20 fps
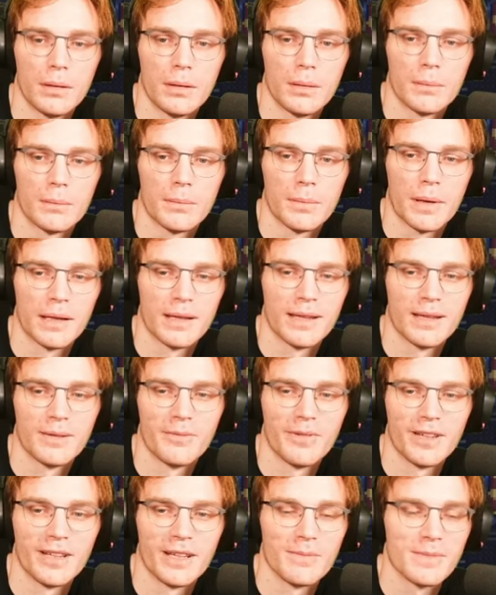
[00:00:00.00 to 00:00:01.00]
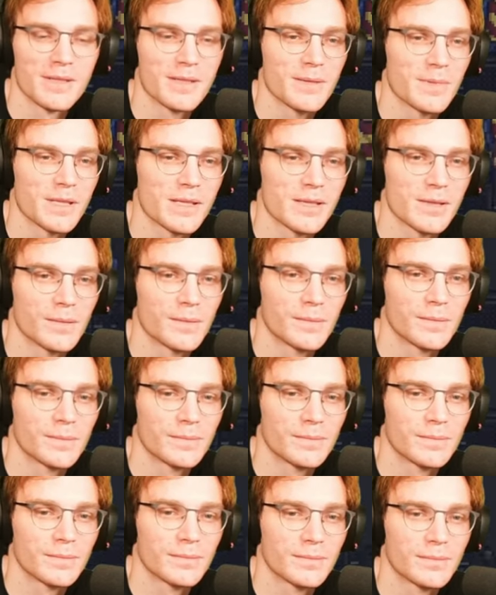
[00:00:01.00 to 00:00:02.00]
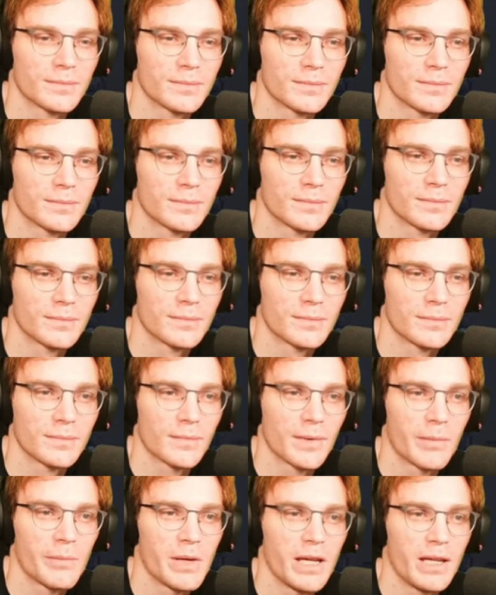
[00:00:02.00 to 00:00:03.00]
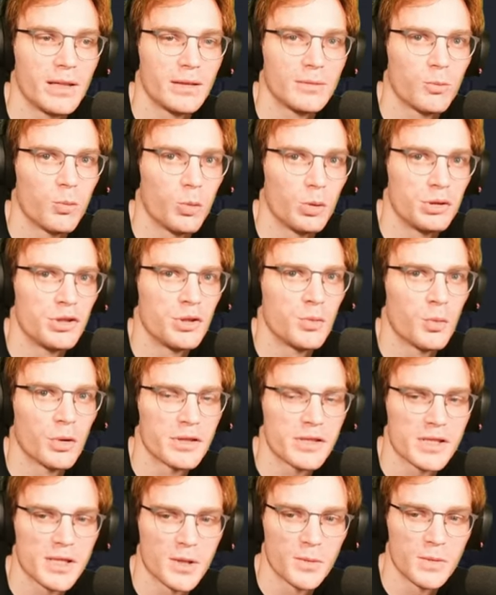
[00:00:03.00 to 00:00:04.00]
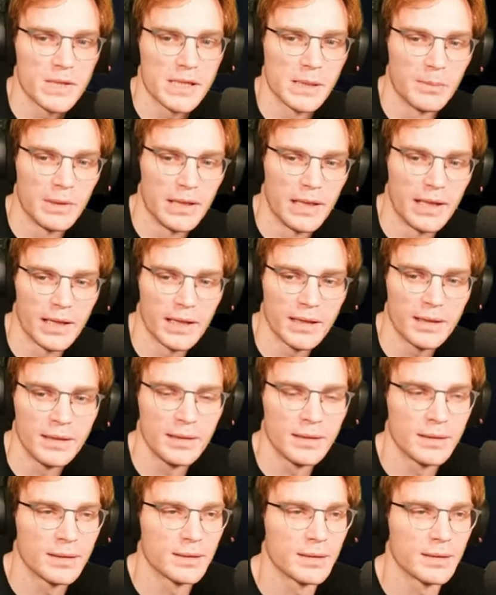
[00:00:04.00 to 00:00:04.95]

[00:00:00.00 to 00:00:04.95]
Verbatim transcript: Imagine if uh, the game was just you going to school. I mean, wouldn't you want school simulator?